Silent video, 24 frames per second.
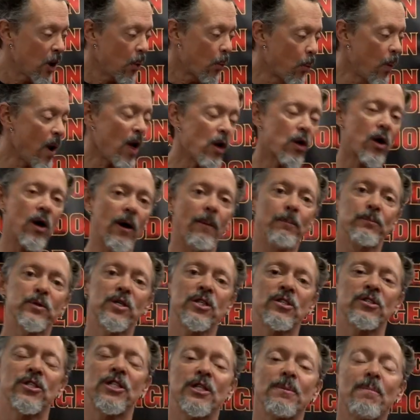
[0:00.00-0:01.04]
Welcome to
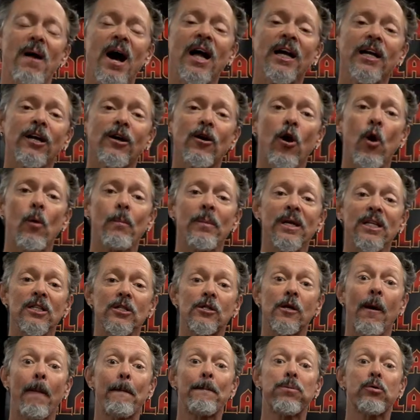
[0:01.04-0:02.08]
the Demonic
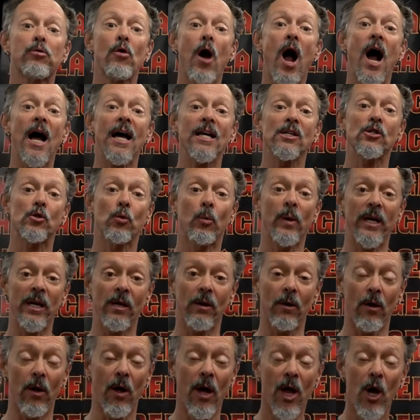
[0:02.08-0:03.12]
Omens prize
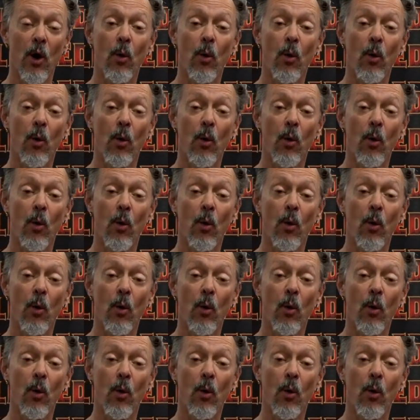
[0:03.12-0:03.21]
wheel.